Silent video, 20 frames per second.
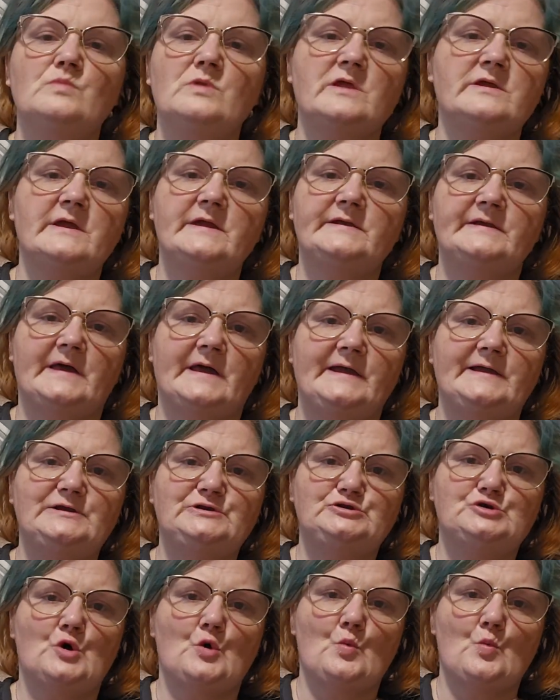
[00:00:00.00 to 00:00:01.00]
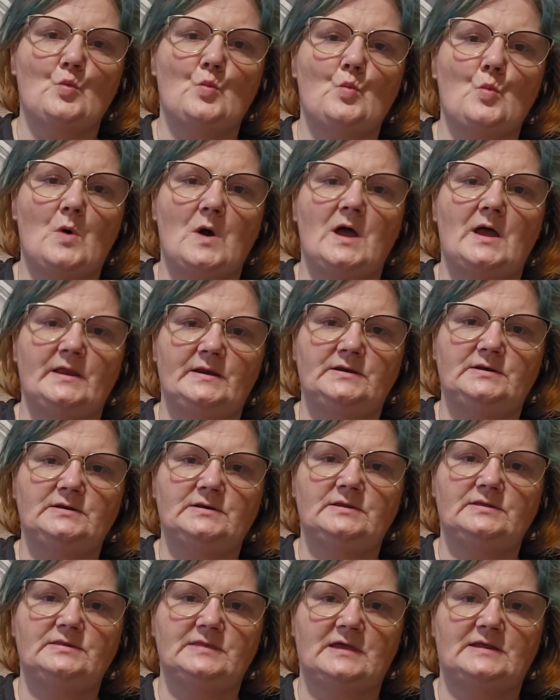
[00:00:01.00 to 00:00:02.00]
And I don't want
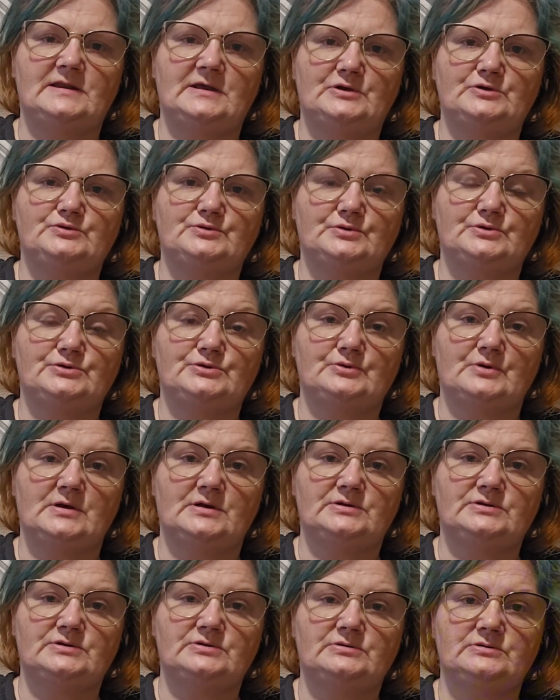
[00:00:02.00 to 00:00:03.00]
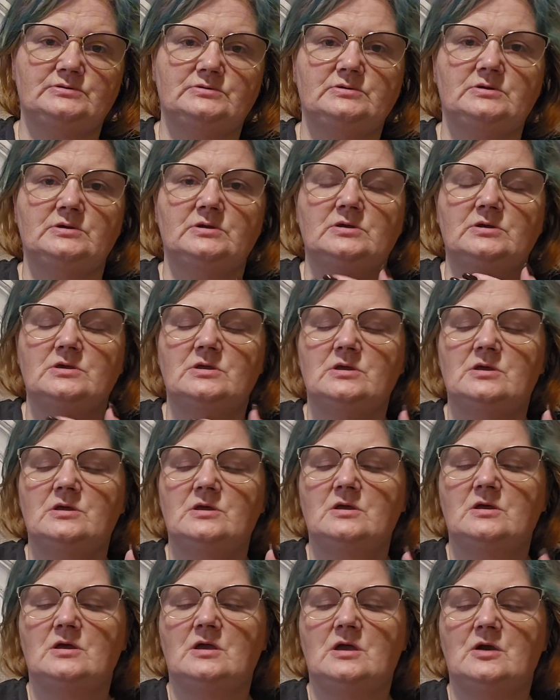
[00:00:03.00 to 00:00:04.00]
that extra stretch.
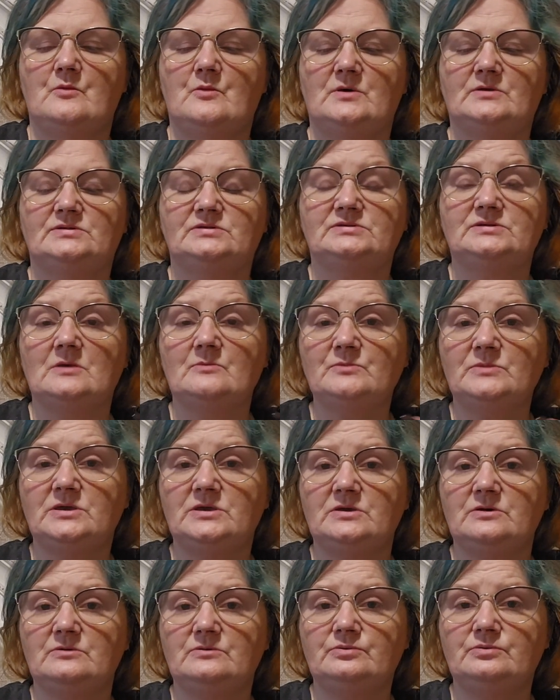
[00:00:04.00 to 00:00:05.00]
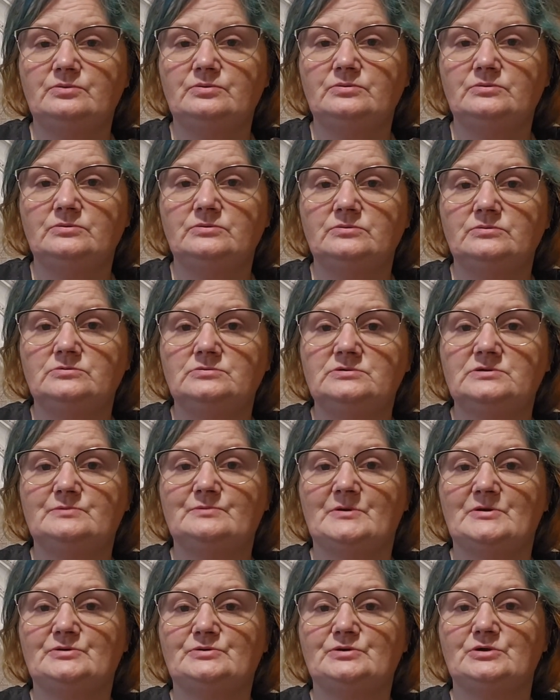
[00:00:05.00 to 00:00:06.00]
I want some give,
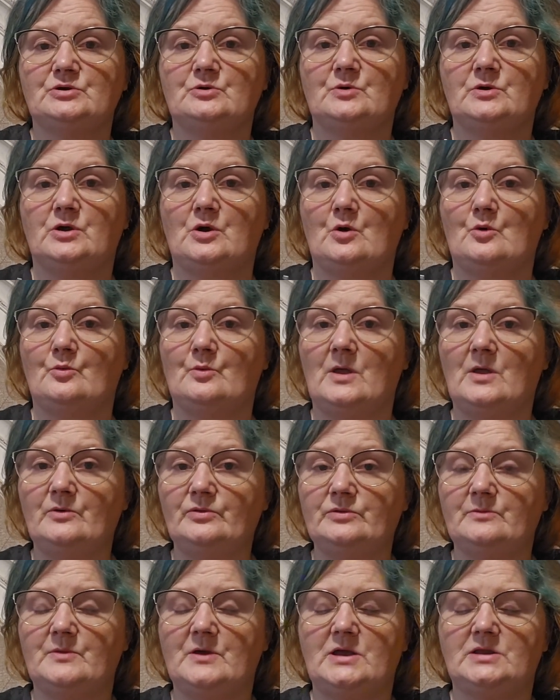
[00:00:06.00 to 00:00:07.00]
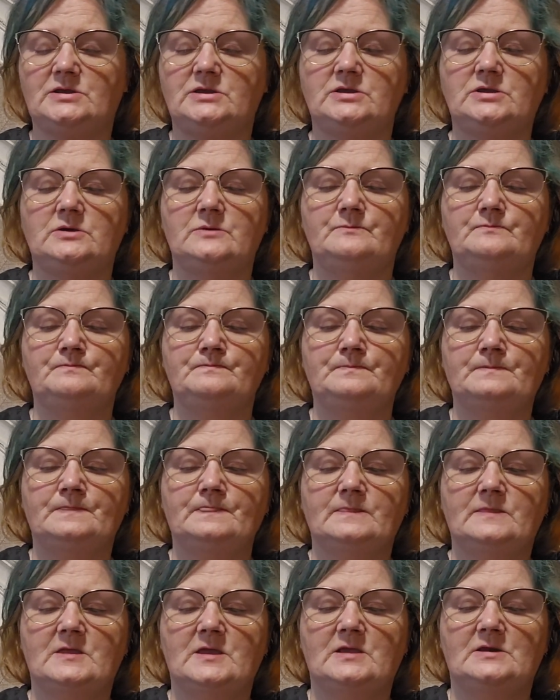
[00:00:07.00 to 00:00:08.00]
especially going around the body,
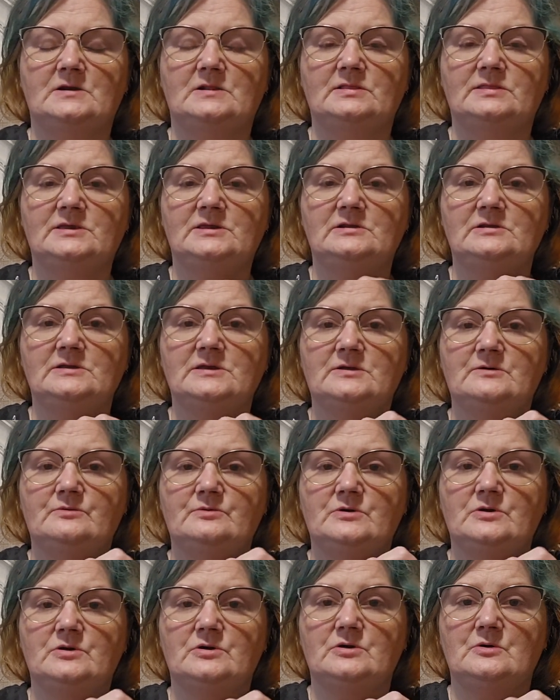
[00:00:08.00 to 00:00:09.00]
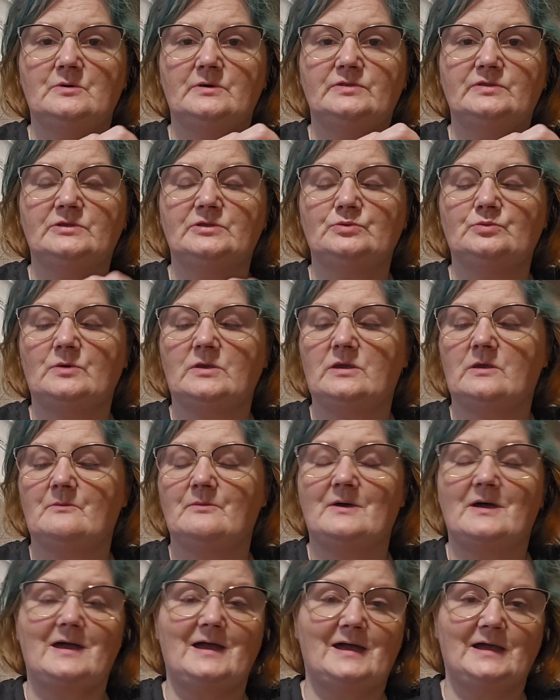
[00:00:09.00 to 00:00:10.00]
and a little give going this way,
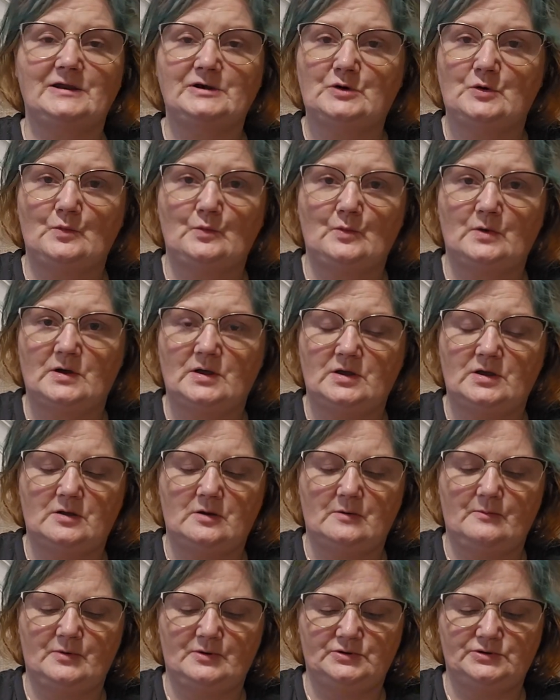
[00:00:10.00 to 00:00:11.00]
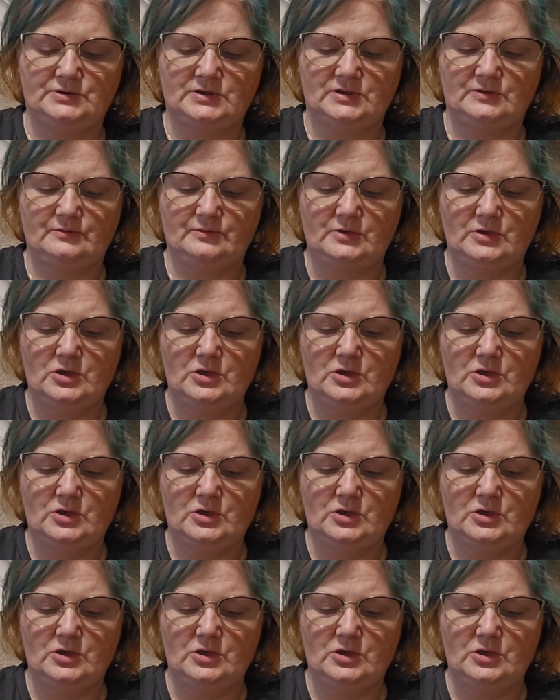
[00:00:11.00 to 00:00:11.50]
but I don't want a bunch of give.